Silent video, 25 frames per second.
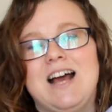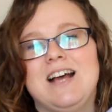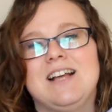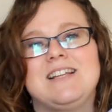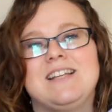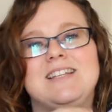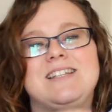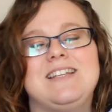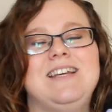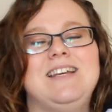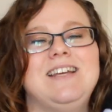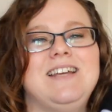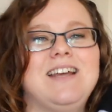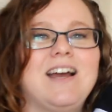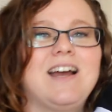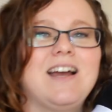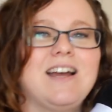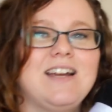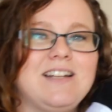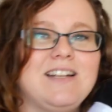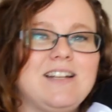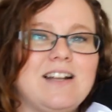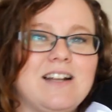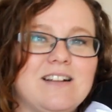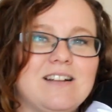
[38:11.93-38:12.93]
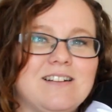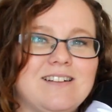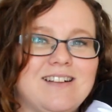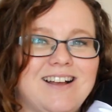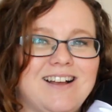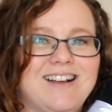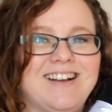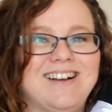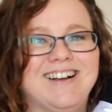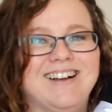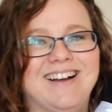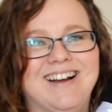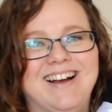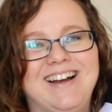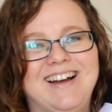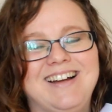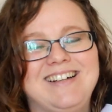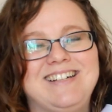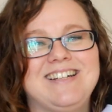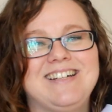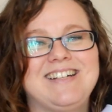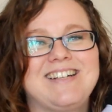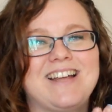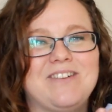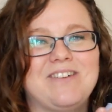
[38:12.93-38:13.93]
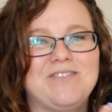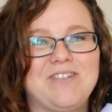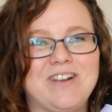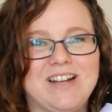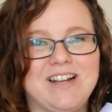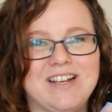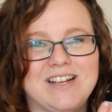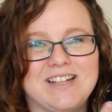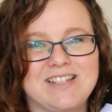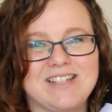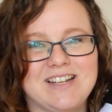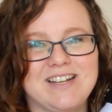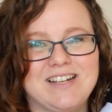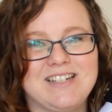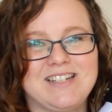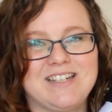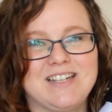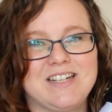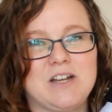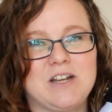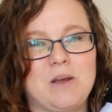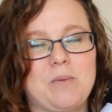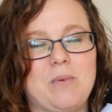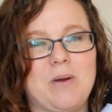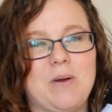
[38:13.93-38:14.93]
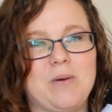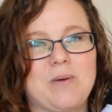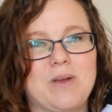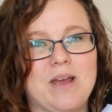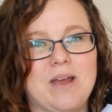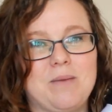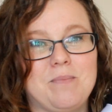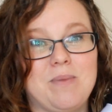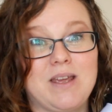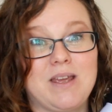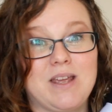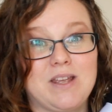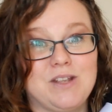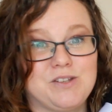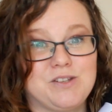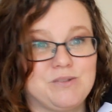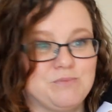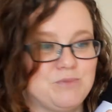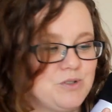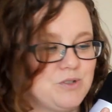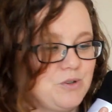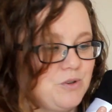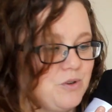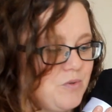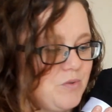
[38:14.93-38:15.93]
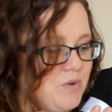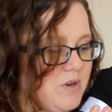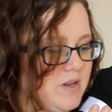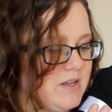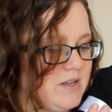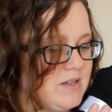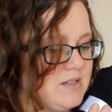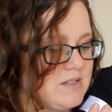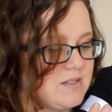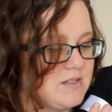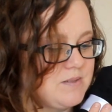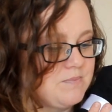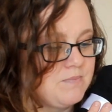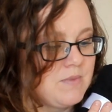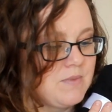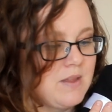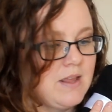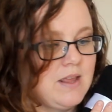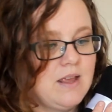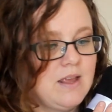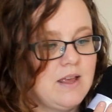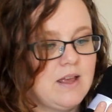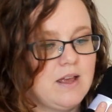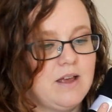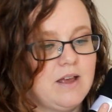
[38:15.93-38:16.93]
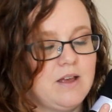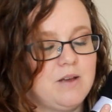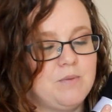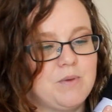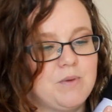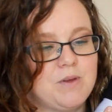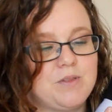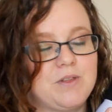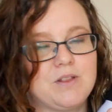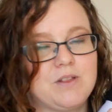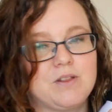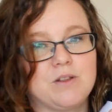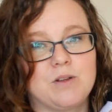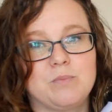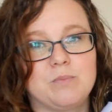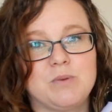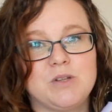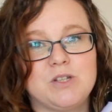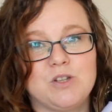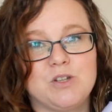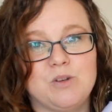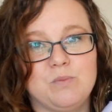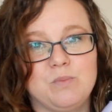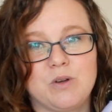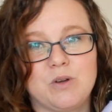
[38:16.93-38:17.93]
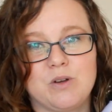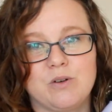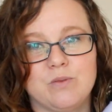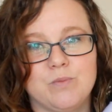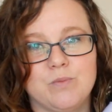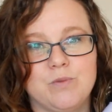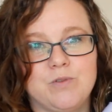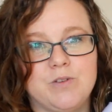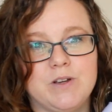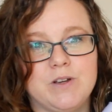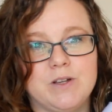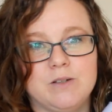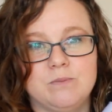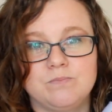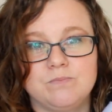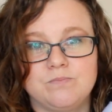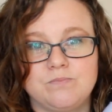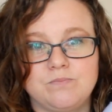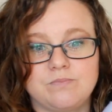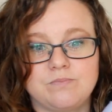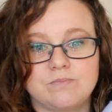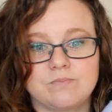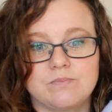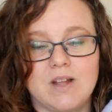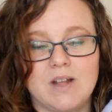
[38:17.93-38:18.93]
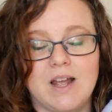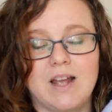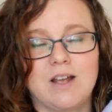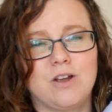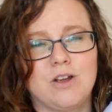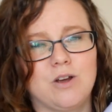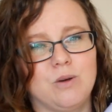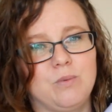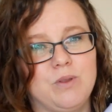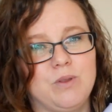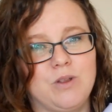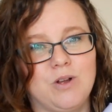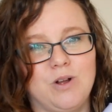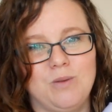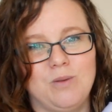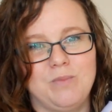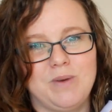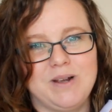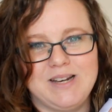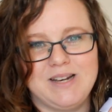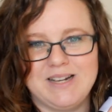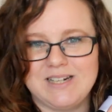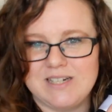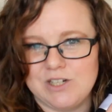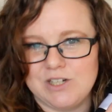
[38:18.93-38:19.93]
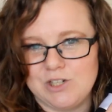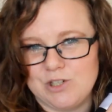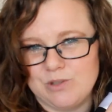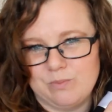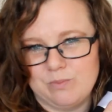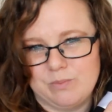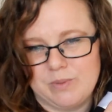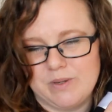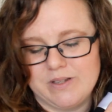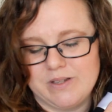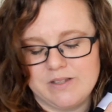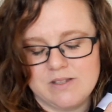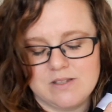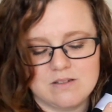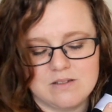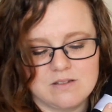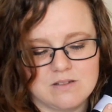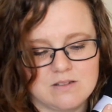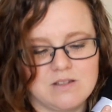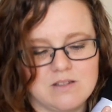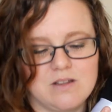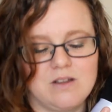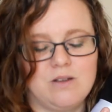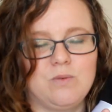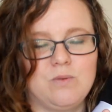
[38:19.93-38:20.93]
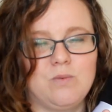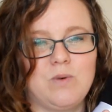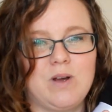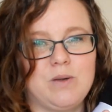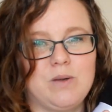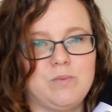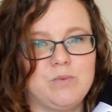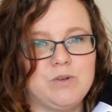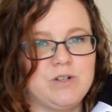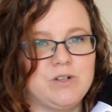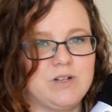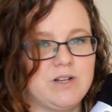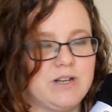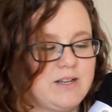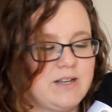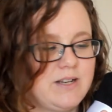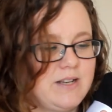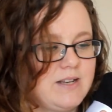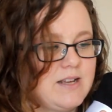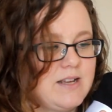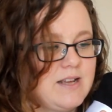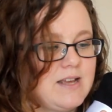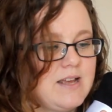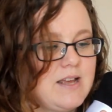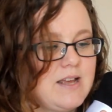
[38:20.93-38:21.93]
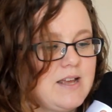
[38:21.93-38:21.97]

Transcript: See, I did get really excited about making some dungarees. I think they would be super comfy and go with all my knitted jumpers, so why wouldn't I?